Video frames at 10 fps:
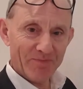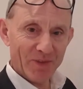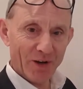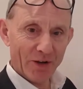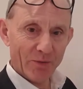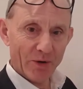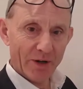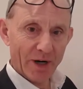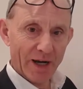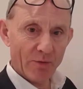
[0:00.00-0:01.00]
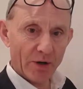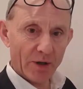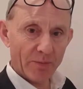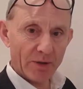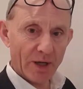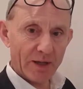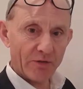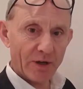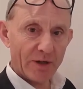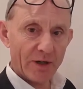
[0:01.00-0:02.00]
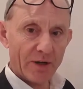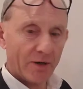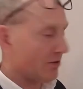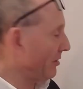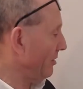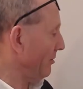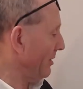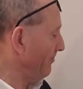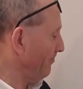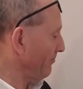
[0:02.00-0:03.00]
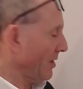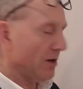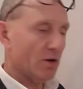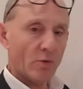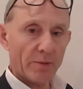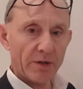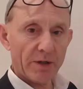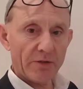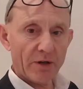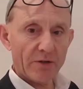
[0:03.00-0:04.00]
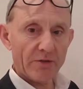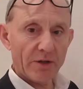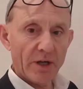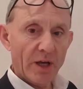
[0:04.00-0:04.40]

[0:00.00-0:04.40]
a lot of water, high water potential in here, a lot of water, low water potential outside.